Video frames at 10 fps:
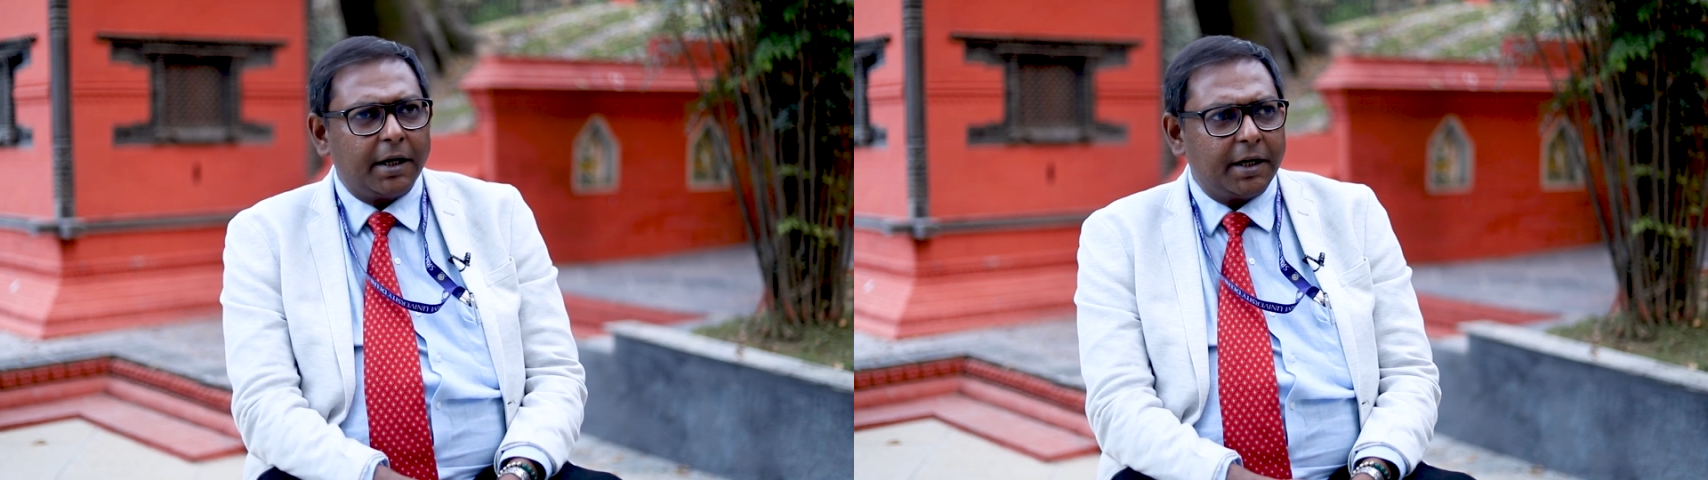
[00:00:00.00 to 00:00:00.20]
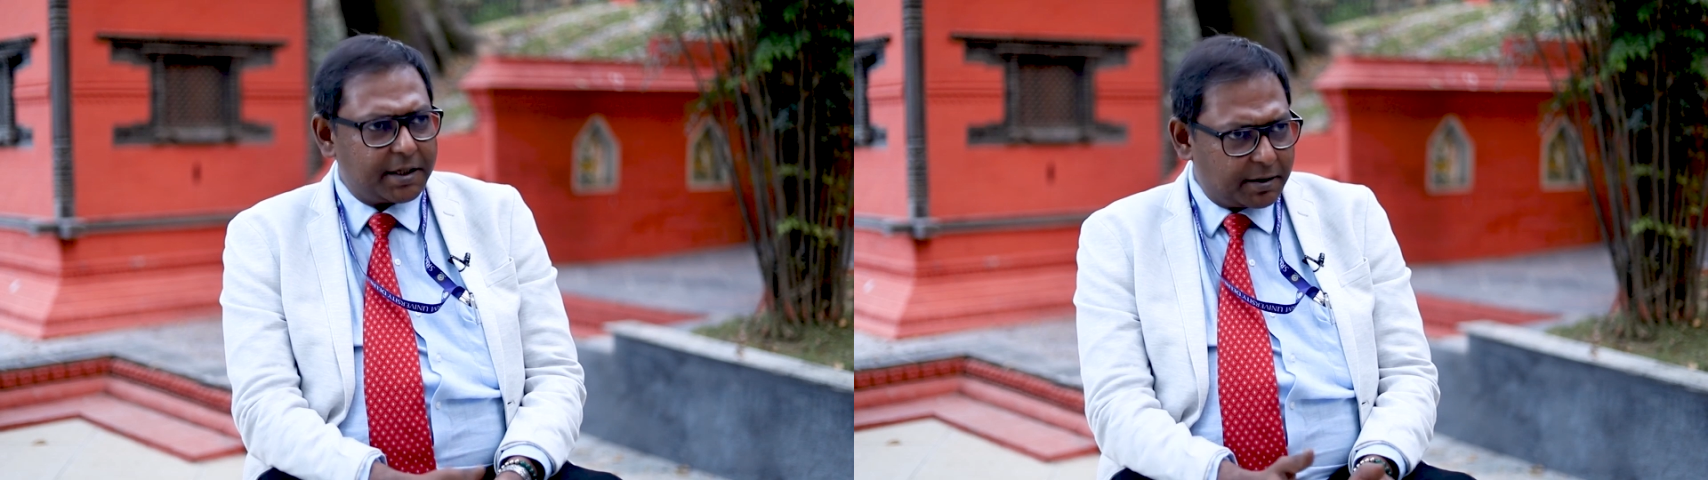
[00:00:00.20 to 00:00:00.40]

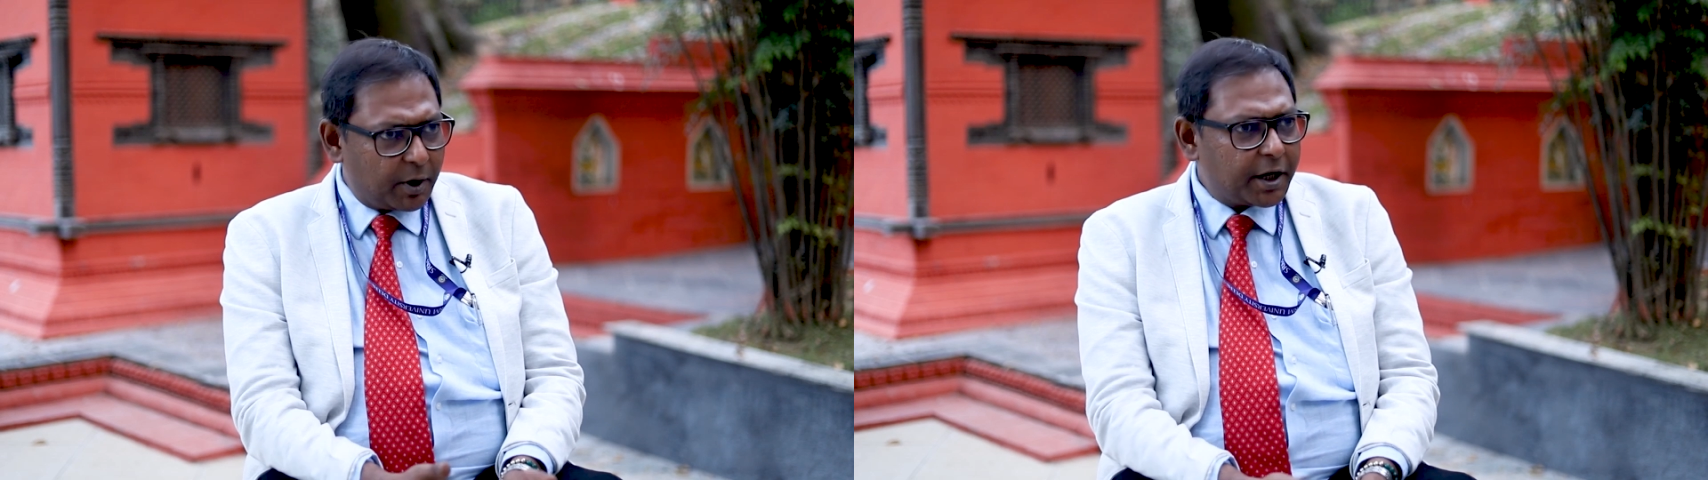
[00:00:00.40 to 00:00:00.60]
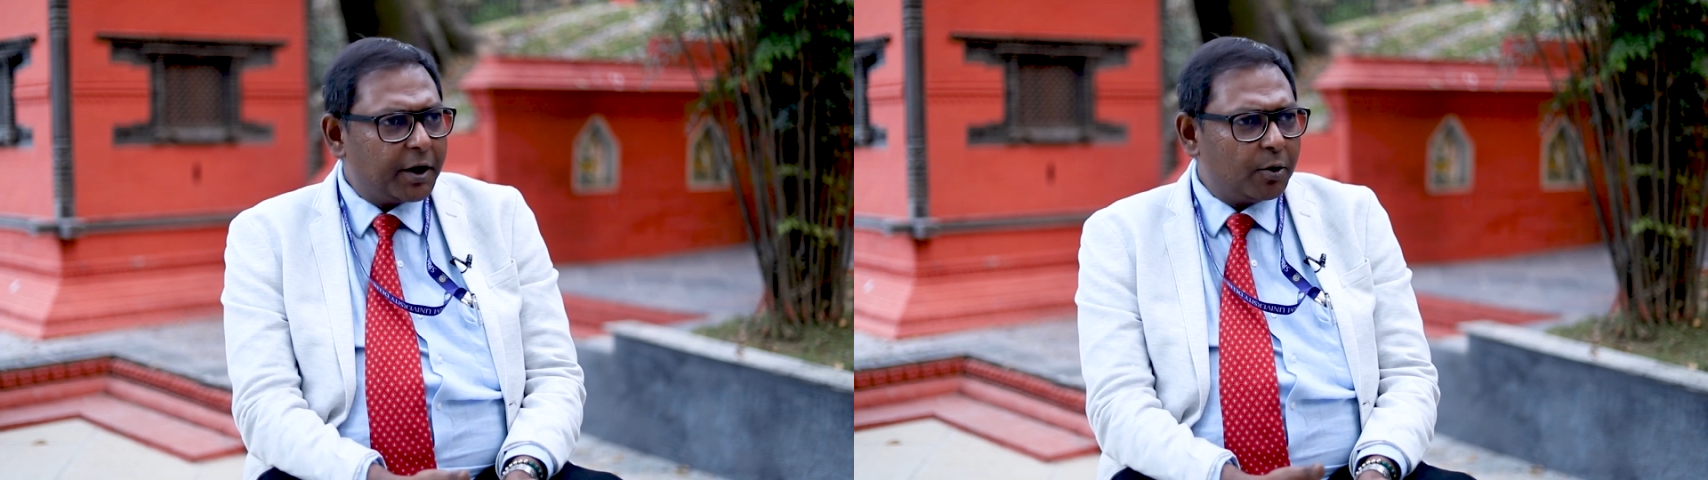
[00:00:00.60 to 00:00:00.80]
He's
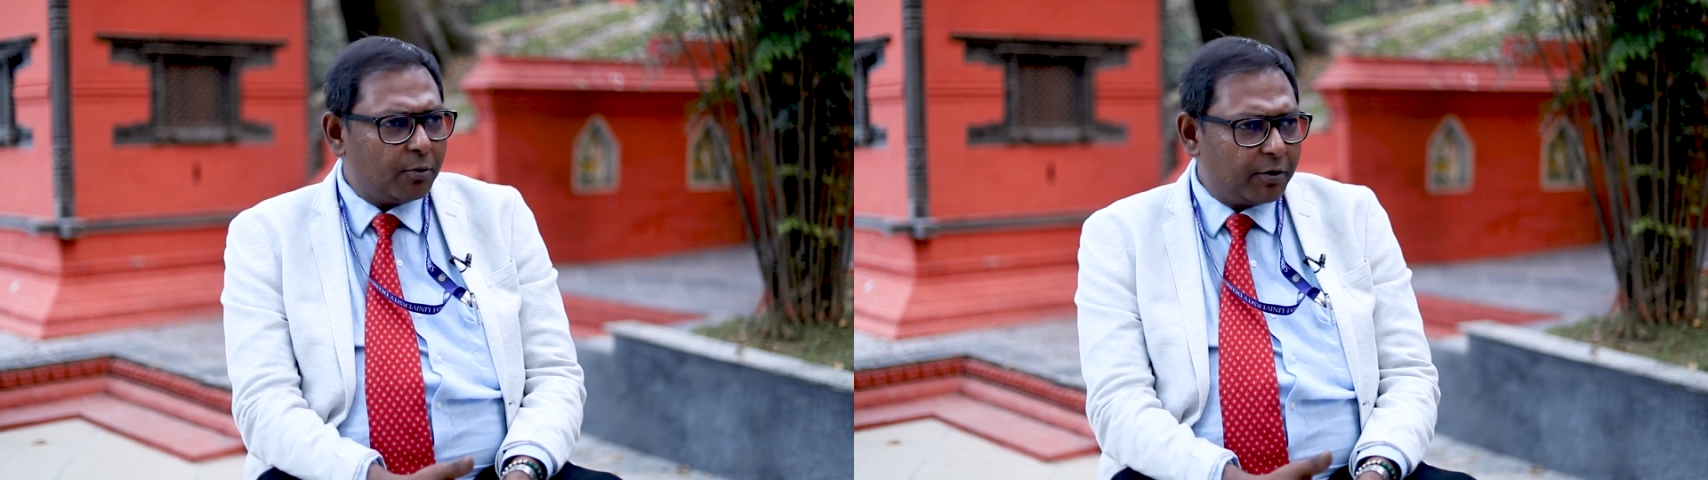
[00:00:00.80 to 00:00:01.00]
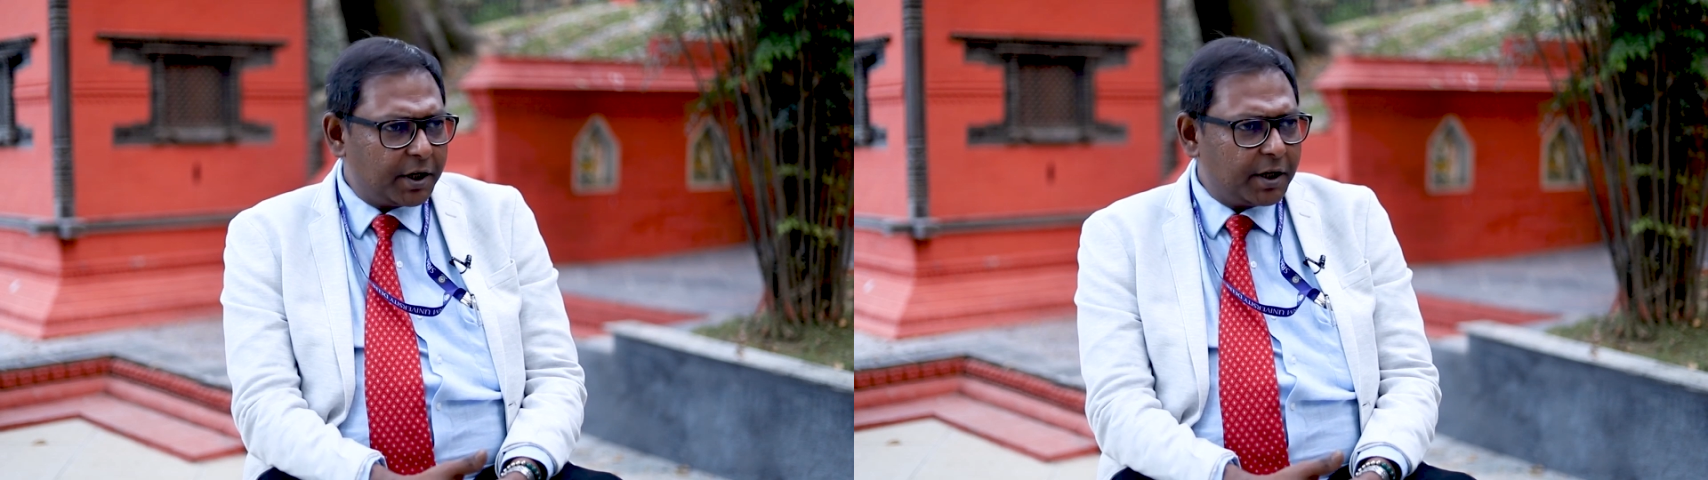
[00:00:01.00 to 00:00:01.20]
working
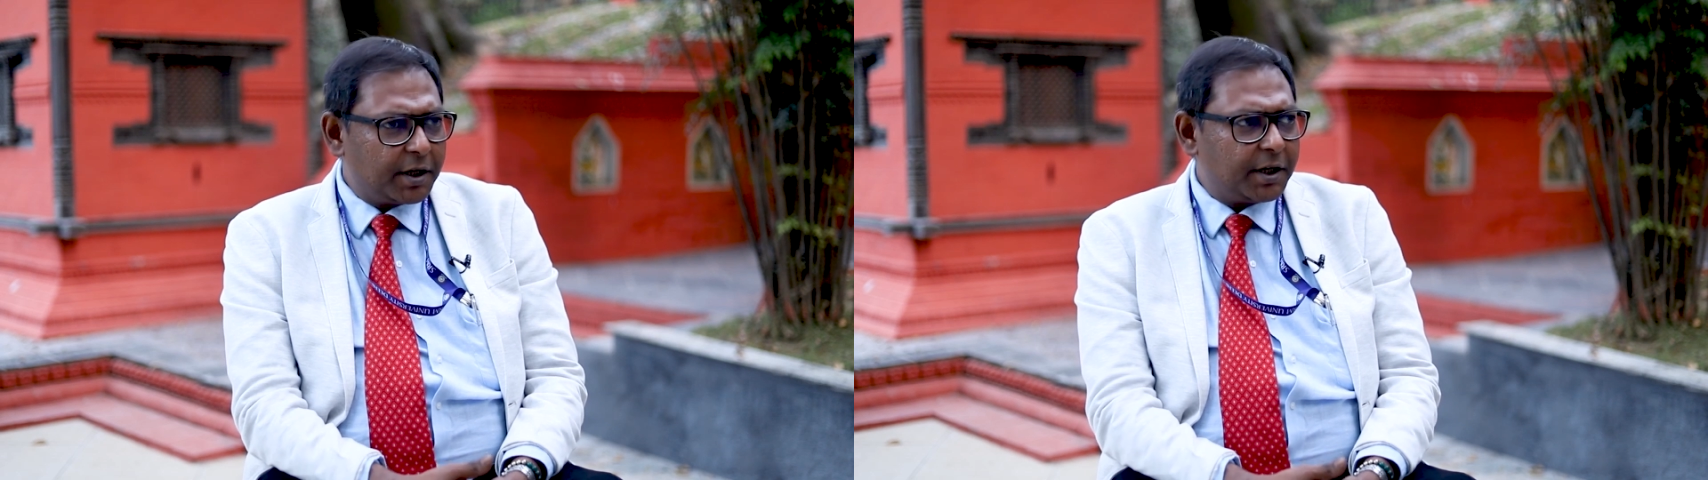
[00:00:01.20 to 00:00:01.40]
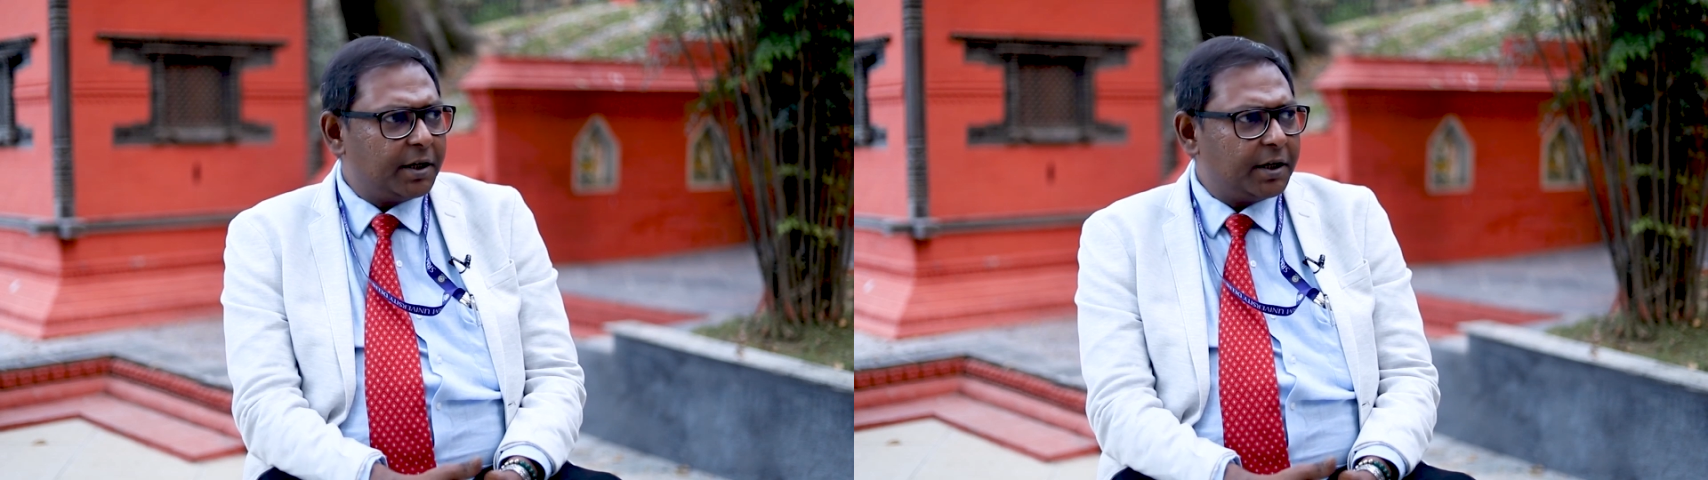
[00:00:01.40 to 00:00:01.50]
over here.